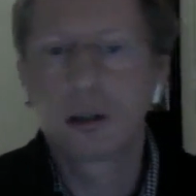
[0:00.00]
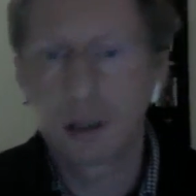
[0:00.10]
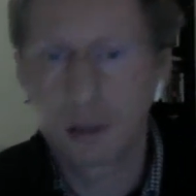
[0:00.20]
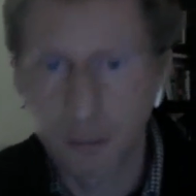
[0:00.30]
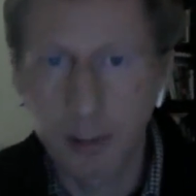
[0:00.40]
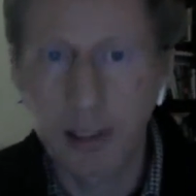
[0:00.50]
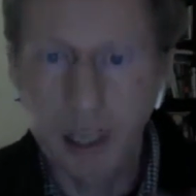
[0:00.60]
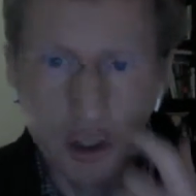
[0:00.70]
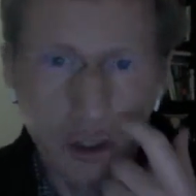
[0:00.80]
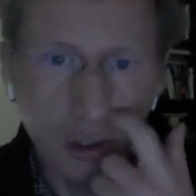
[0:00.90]

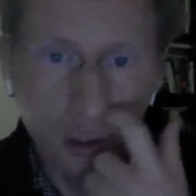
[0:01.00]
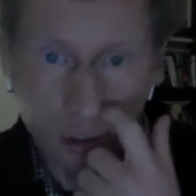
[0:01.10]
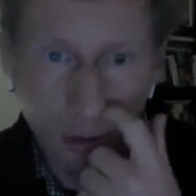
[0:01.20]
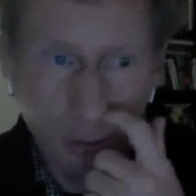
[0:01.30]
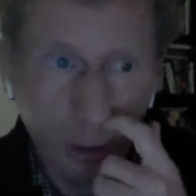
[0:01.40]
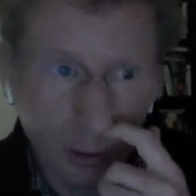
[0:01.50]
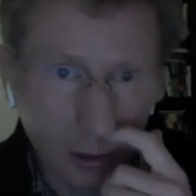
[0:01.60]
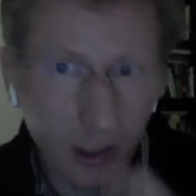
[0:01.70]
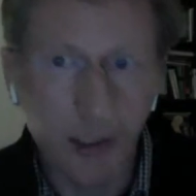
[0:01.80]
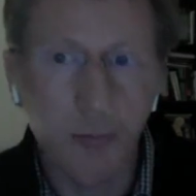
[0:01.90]
application or wallet
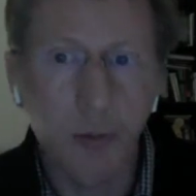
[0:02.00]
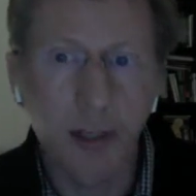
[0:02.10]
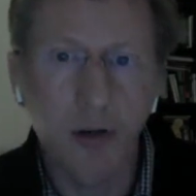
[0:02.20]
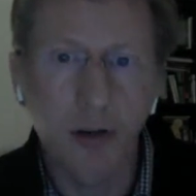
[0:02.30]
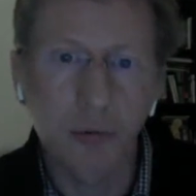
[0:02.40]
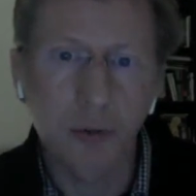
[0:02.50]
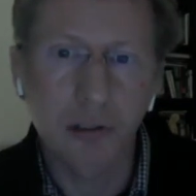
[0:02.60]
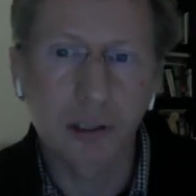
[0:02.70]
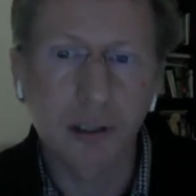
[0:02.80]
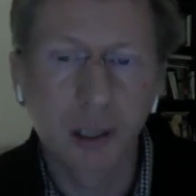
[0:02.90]
and play around with
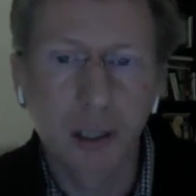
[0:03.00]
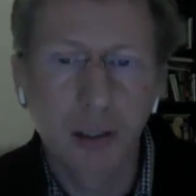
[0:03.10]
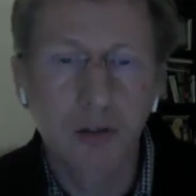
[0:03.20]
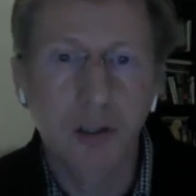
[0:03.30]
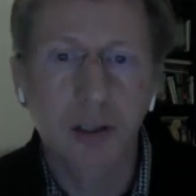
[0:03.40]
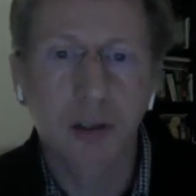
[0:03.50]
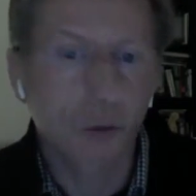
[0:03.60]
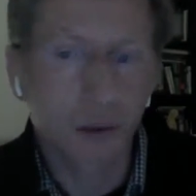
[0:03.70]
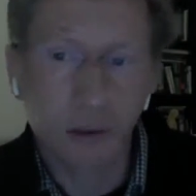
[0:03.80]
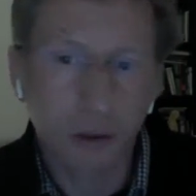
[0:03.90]
it. So I
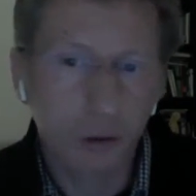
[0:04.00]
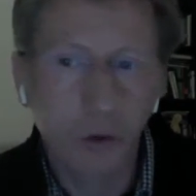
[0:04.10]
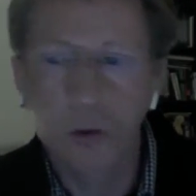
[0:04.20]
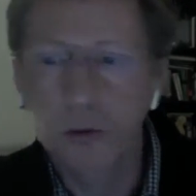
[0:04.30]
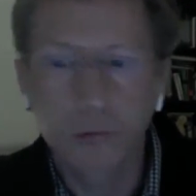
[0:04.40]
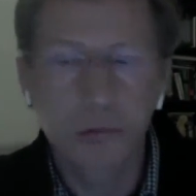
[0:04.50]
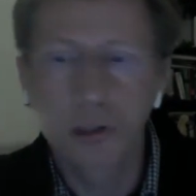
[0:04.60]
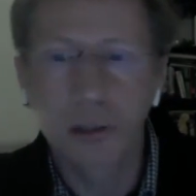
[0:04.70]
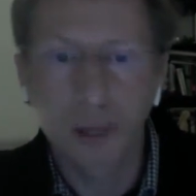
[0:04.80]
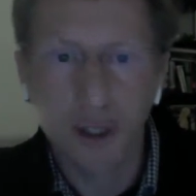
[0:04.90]
don't know
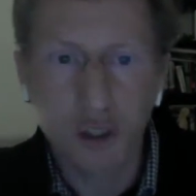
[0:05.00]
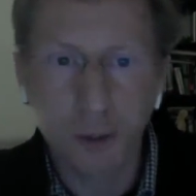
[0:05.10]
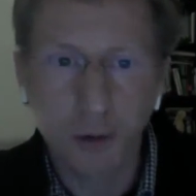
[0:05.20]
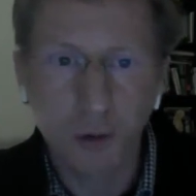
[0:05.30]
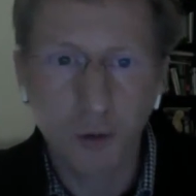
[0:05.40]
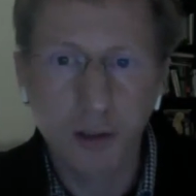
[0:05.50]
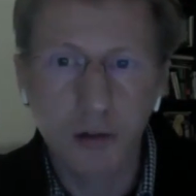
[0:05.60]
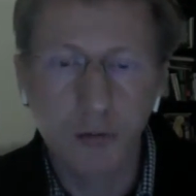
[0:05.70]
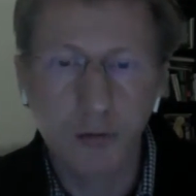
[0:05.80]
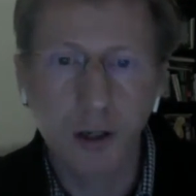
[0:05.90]
really much about Grin
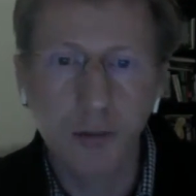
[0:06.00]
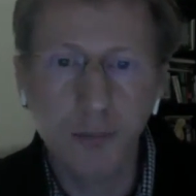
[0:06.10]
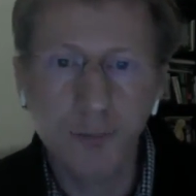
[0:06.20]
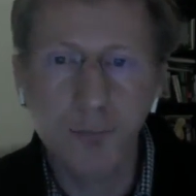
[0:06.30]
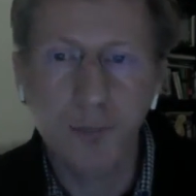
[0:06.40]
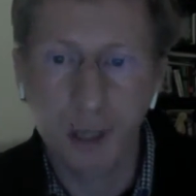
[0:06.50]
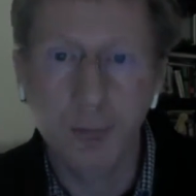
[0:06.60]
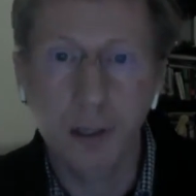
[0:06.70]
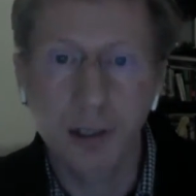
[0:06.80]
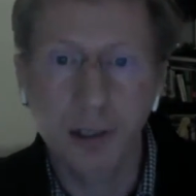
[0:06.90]
so far. I
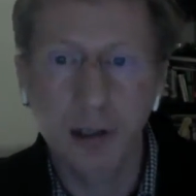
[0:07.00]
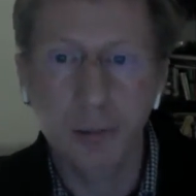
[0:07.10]
played a little bit